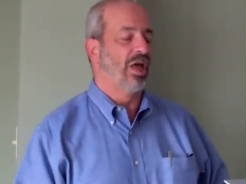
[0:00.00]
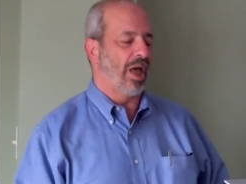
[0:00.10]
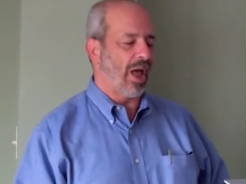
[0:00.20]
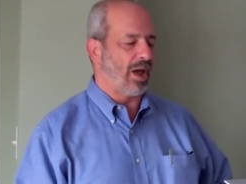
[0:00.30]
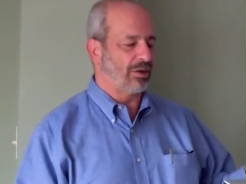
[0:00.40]

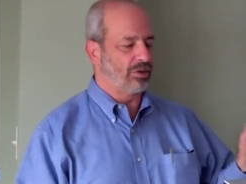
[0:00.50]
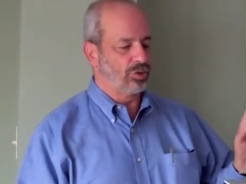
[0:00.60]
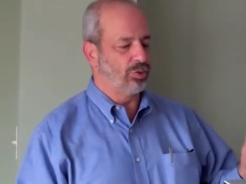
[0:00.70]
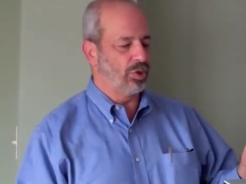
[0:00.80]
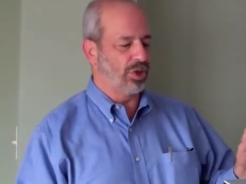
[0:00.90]
at
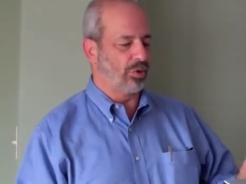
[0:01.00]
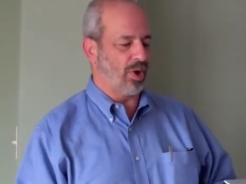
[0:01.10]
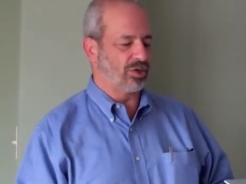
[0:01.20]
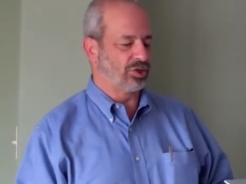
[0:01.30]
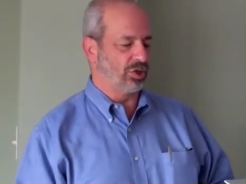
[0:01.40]
two of the
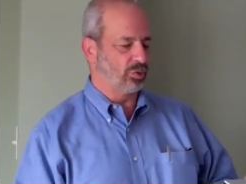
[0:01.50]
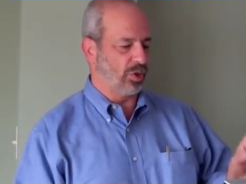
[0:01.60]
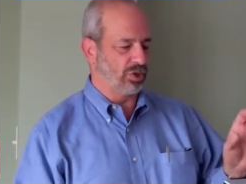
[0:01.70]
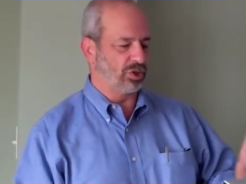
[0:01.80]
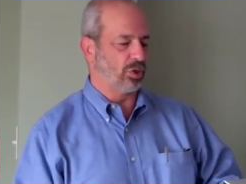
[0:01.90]
questions,
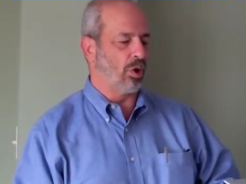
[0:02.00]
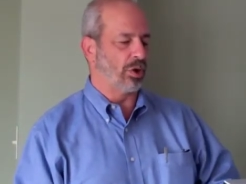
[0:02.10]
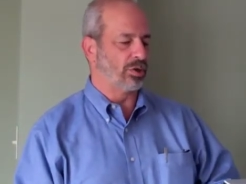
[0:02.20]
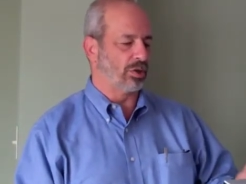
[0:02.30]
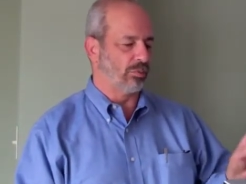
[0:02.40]
which is
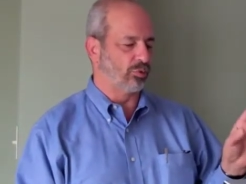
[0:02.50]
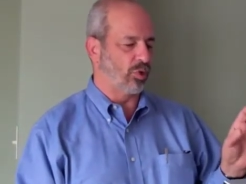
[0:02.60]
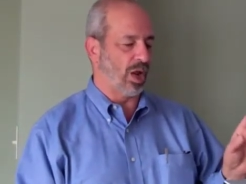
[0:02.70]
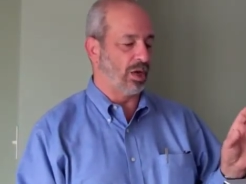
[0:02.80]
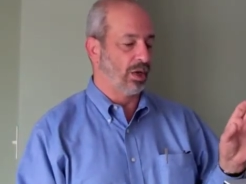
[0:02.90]
long-term
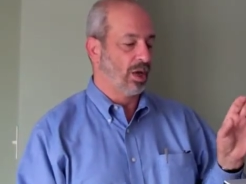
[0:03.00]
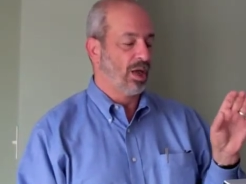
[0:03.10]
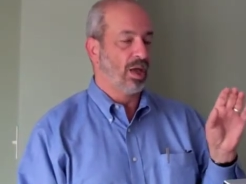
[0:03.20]
trend